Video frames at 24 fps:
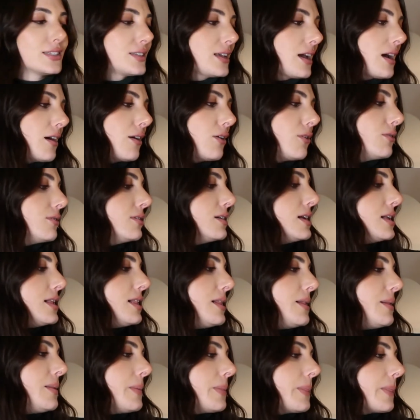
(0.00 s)
So,
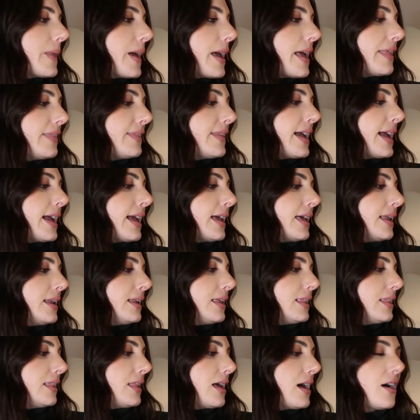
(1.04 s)
and
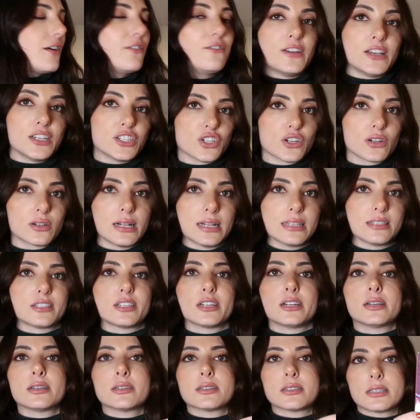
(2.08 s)
then a facial
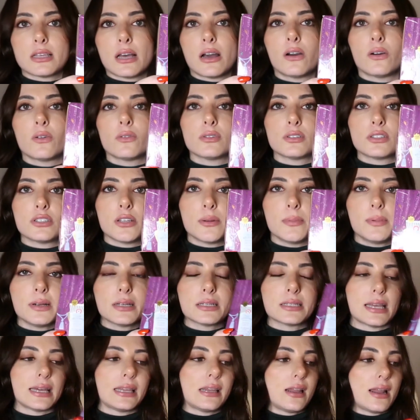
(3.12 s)
cleanser. So super
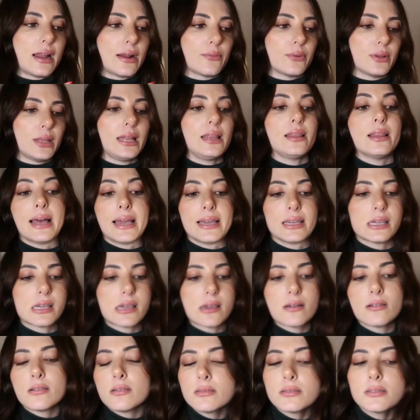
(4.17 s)
excited. I really like
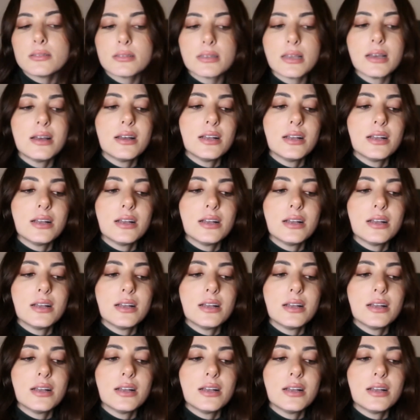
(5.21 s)
Kiehl's.